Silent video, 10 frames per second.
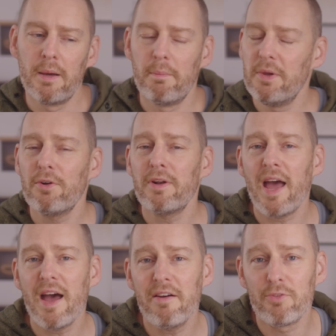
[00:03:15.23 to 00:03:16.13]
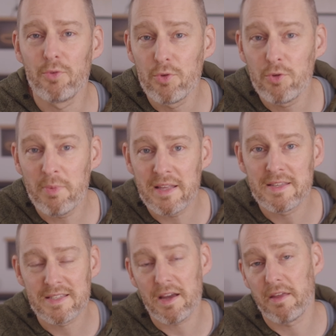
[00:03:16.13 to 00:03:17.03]
but you don't have room
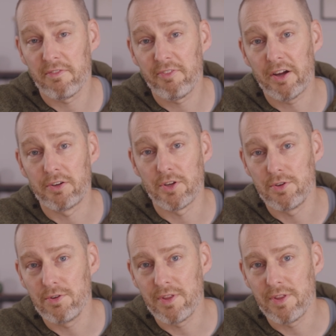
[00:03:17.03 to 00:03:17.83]
inside the fire to do